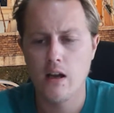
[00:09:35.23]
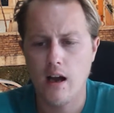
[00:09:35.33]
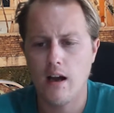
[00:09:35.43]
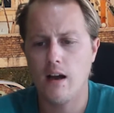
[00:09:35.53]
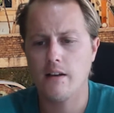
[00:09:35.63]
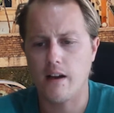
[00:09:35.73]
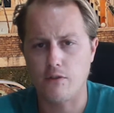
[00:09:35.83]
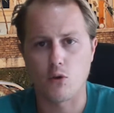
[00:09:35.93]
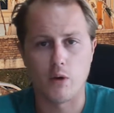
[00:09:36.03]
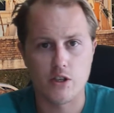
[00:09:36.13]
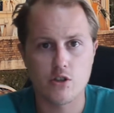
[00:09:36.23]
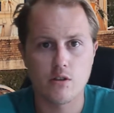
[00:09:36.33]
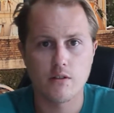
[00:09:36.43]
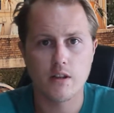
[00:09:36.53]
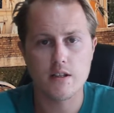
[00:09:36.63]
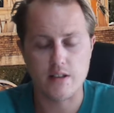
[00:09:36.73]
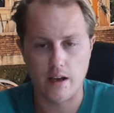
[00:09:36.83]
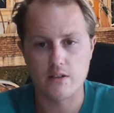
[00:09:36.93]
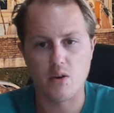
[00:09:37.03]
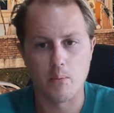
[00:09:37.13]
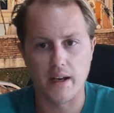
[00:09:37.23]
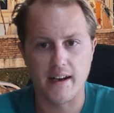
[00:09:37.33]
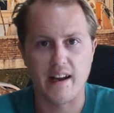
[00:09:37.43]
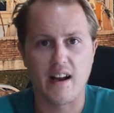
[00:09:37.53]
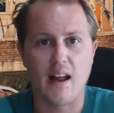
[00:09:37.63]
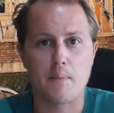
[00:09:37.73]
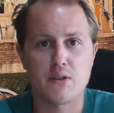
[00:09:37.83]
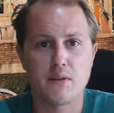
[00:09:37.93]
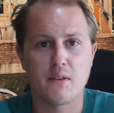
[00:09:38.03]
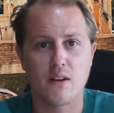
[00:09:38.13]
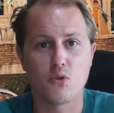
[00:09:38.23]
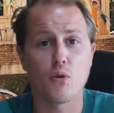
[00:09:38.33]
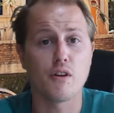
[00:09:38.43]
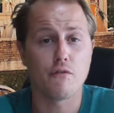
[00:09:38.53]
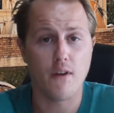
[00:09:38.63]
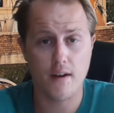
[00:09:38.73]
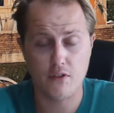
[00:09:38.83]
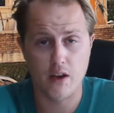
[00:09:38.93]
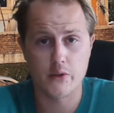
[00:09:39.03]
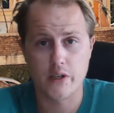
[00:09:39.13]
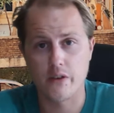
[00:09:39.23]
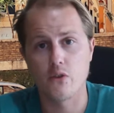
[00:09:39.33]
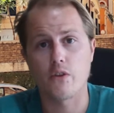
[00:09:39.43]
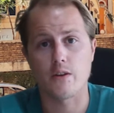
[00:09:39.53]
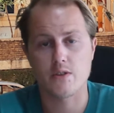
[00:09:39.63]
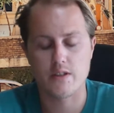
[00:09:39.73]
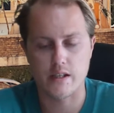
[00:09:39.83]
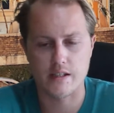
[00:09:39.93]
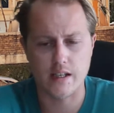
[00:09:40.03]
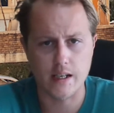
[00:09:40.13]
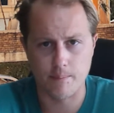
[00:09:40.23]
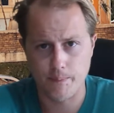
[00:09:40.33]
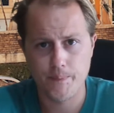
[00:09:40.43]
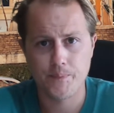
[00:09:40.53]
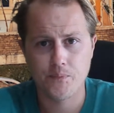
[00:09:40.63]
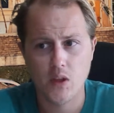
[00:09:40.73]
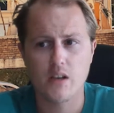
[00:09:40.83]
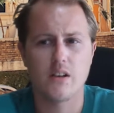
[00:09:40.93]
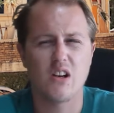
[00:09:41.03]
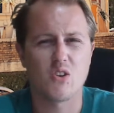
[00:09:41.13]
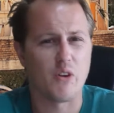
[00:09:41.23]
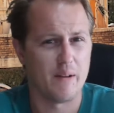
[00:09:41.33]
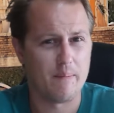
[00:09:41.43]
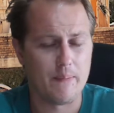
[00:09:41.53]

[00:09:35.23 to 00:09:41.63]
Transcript: and after which the sales completely collapsed down to only 5,000 in 2016. Not great.